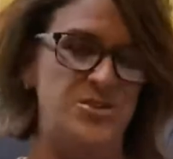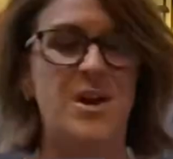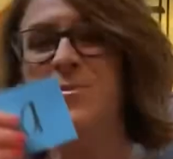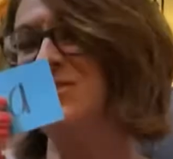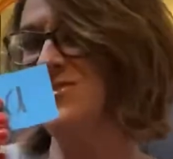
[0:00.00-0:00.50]
So I'm
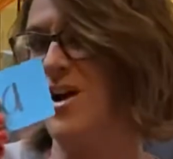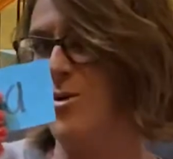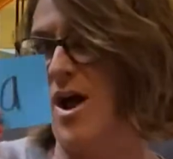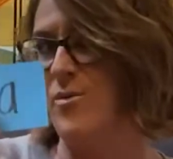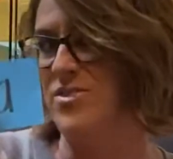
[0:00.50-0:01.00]
going to start
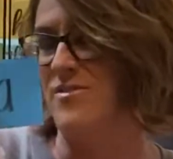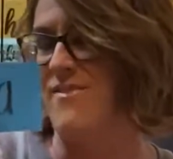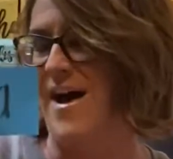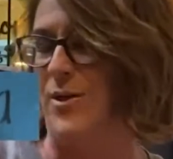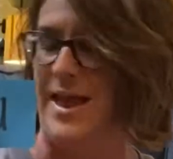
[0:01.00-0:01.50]
out with the
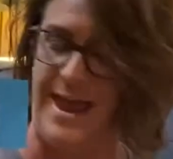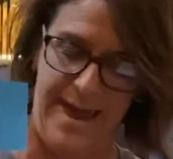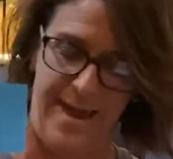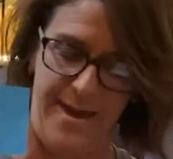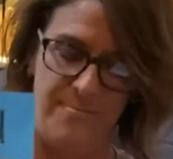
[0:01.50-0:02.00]
vowel
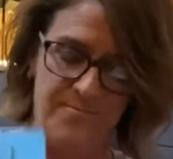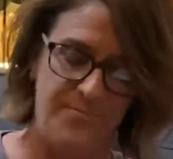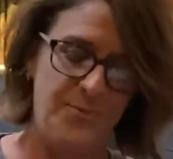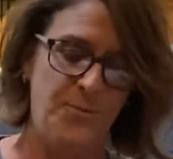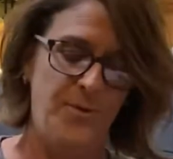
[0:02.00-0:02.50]
A,
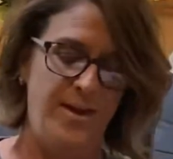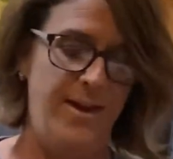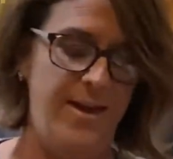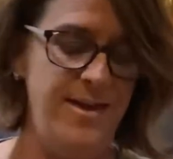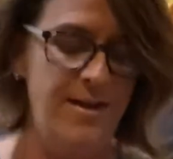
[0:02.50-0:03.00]

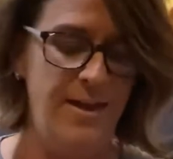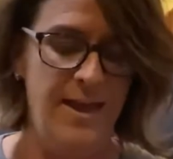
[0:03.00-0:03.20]
okay?